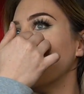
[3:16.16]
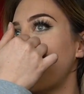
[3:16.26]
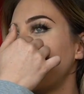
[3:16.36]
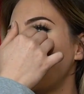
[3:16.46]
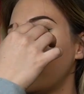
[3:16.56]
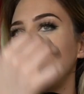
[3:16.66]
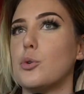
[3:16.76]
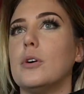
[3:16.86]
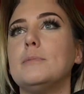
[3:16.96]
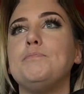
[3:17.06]
Long story
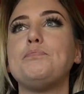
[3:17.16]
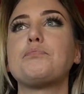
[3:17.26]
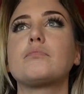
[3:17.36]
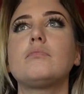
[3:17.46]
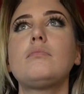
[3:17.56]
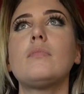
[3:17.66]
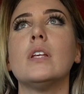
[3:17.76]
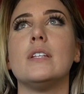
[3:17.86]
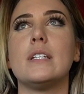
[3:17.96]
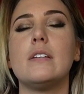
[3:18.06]
short,
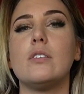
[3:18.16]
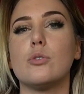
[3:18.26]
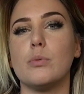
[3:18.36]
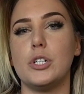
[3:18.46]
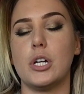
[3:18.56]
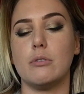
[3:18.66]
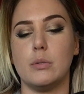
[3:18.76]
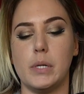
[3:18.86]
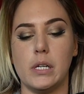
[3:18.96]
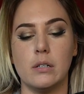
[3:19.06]
this individual reached out
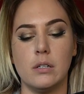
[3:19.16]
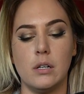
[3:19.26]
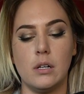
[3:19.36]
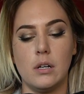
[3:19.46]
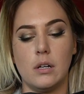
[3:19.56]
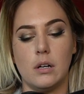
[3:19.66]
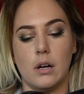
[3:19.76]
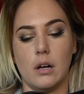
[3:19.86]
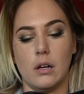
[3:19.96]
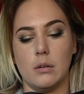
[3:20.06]
to me
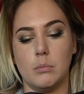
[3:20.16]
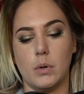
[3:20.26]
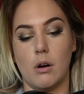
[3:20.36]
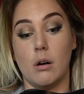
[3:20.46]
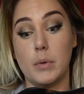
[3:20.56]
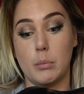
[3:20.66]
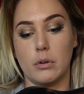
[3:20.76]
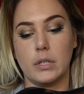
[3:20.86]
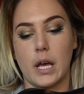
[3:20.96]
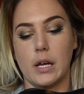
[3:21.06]
on my
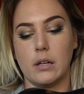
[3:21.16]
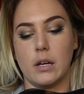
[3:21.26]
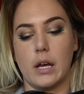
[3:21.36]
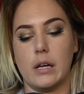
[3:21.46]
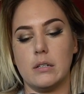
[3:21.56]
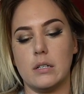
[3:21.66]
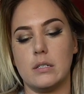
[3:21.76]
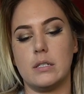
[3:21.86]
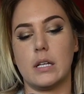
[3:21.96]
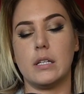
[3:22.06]
birthday and
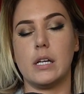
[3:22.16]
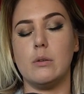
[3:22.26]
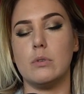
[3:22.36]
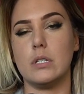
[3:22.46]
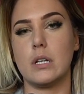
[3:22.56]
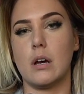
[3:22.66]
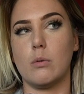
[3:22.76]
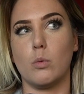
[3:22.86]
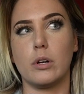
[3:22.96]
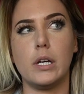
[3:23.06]
said that he was
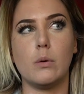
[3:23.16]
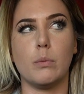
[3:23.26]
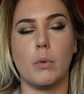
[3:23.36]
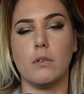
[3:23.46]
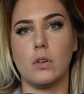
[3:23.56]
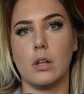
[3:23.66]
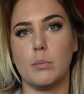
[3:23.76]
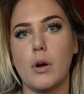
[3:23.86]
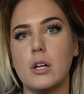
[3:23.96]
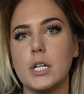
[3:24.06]
working with Marvel on
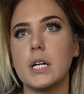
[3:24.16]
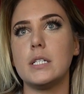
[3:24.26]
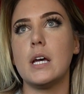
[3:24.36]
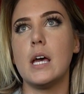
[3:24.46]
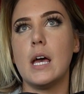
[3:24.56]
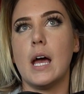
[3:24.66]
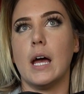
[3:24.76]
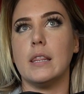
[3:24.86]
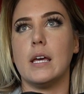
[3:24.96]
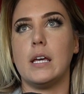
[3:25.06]
a project
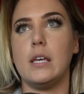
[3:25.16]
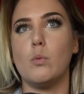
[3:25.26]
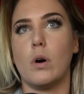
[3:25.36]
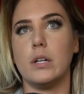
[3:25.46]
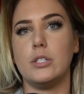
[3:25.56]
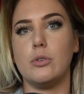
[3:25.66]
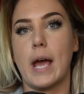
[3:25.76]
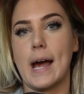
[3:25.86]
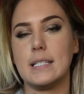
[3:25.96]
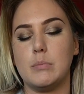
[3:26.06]
and that he wanted to
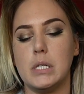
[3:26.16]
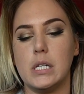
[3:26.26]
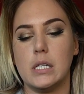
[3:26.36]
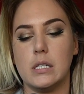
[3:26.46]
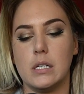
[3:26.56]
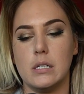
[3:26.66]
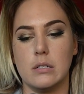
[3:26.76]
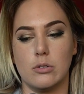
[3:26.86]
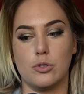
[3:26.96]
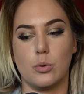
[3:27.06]
cast me in
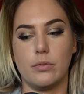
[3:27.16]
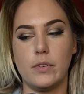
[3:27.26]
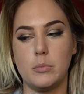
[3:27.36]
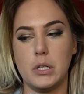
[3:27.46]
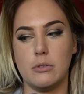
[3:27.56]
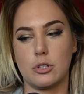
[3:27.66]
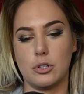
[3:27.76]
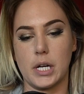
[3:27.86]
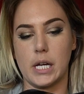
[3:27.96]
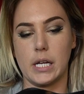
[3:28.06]
his little short film that he was
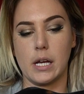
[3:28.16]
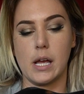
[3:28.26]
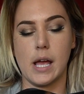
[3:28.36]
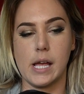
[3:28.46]
creating.